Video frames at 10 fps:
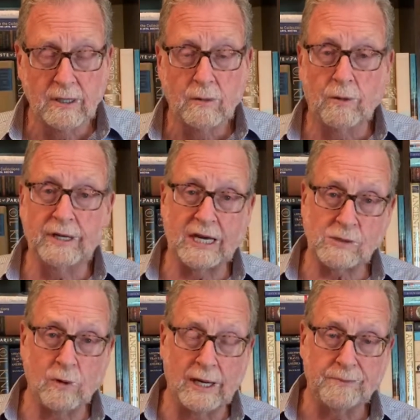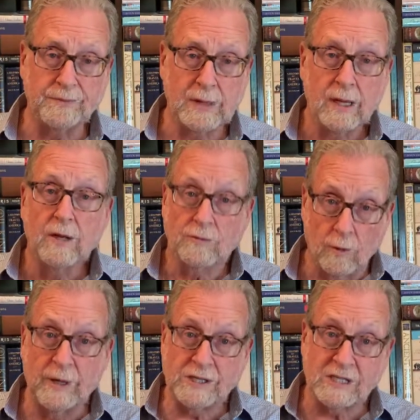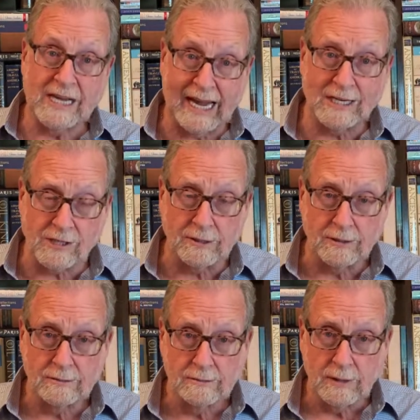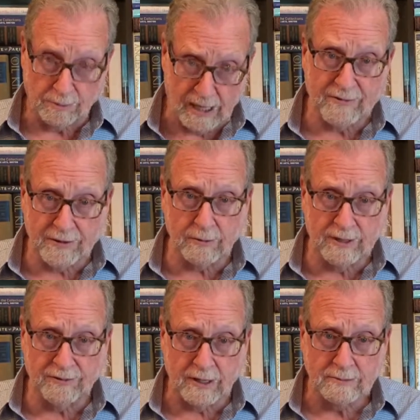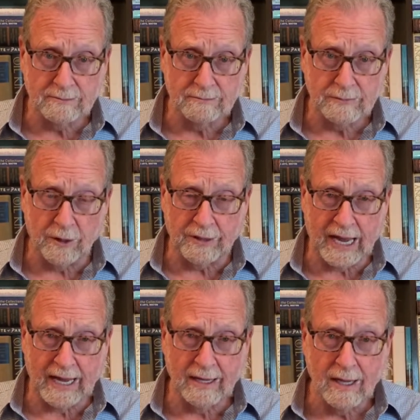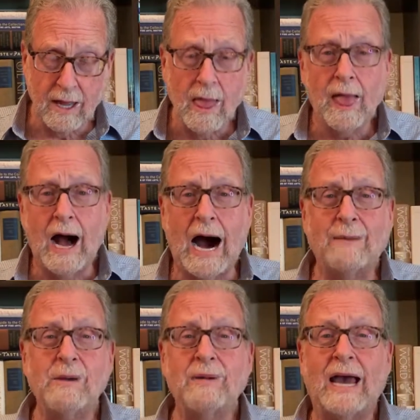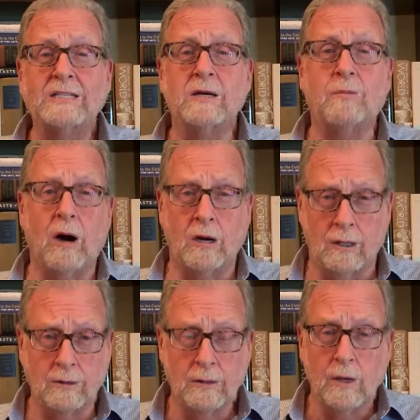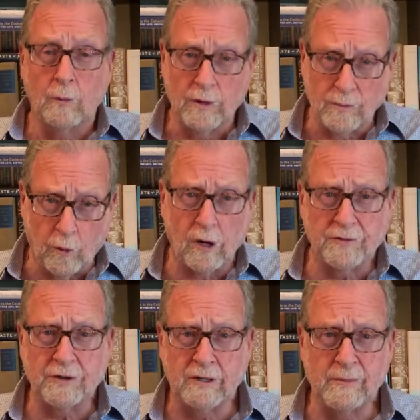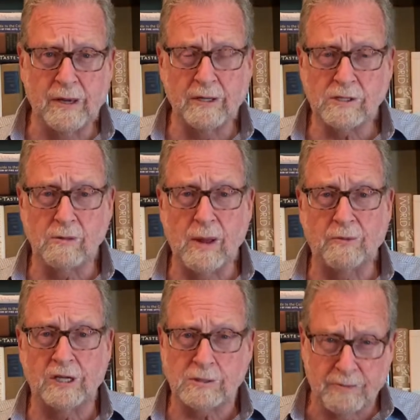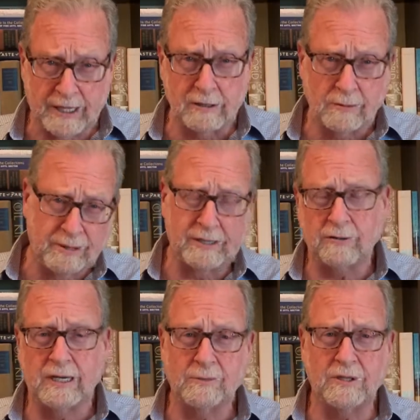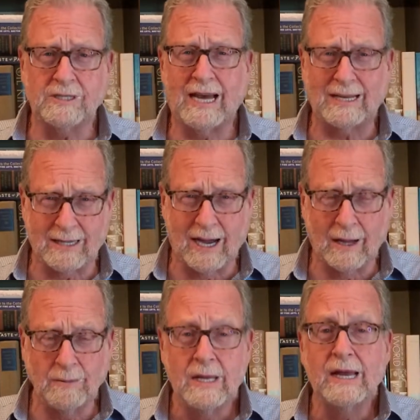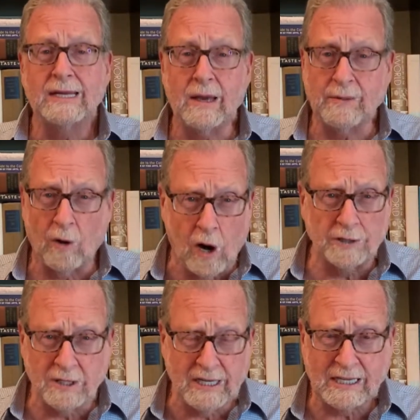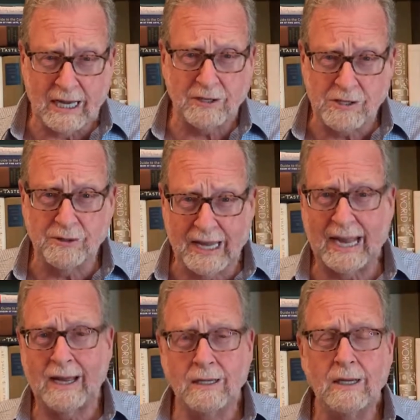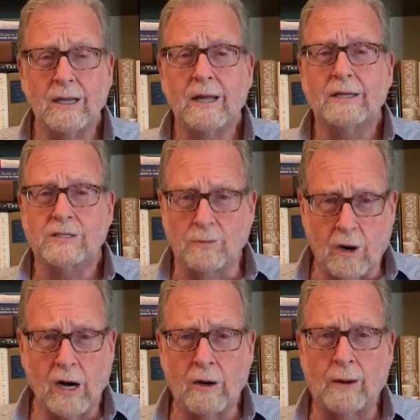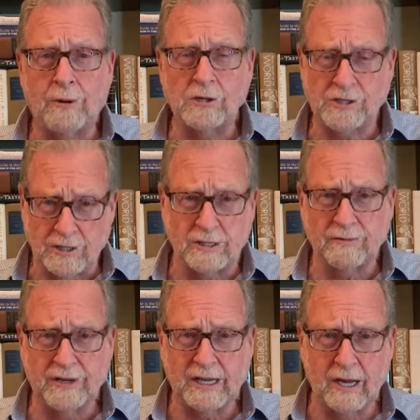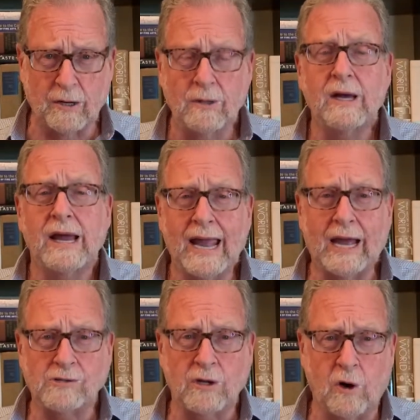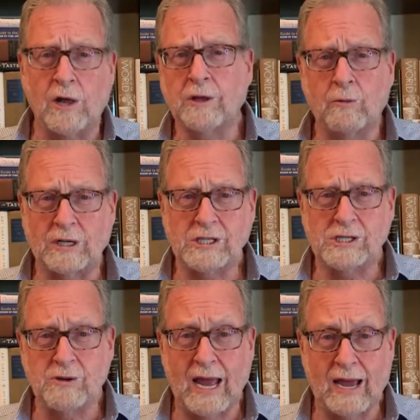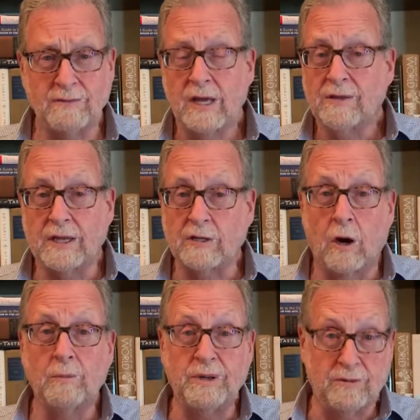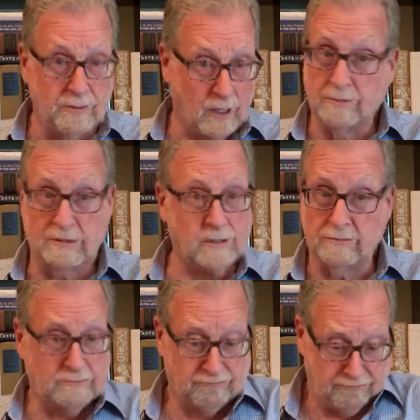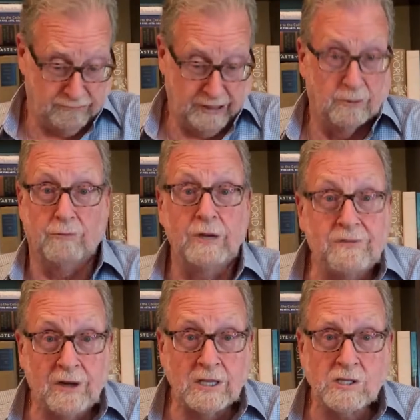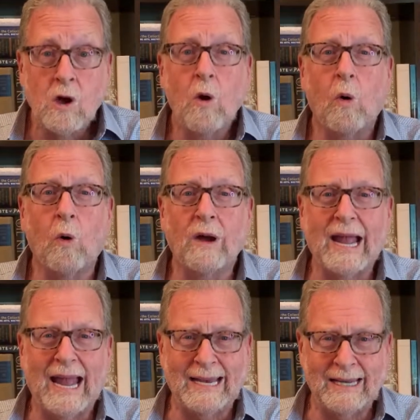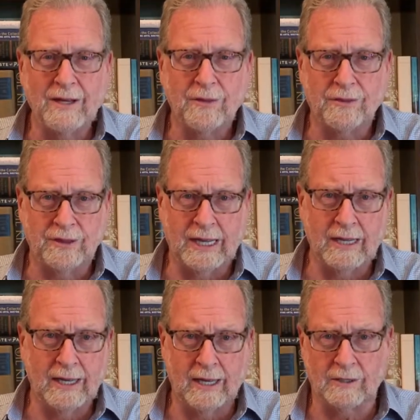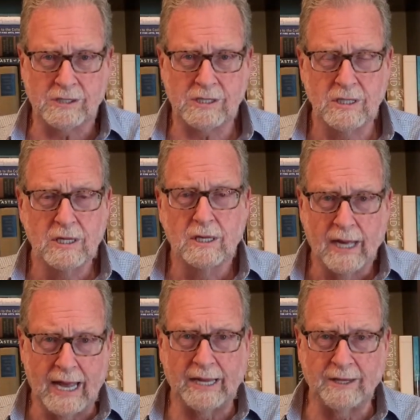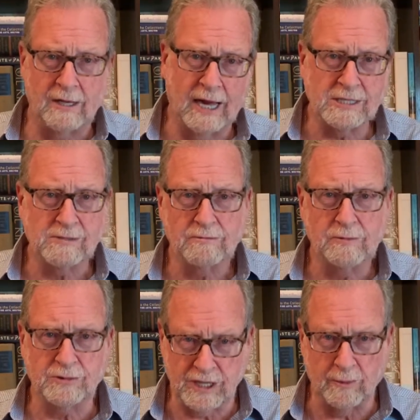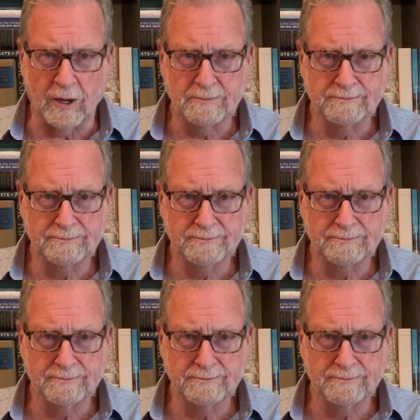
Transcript: Well, guess what? Norwegian's canceled. Apply for the refund. Okay? I'll be back tomorrow with more of your emails. Remember, it's peter@petergreenberg.com. Get me all the details you can. Tomorrow, I'll post another video answering all the questions you have that deal with refunds or anything else. Hang in there, guys. We'll see you tomorrow.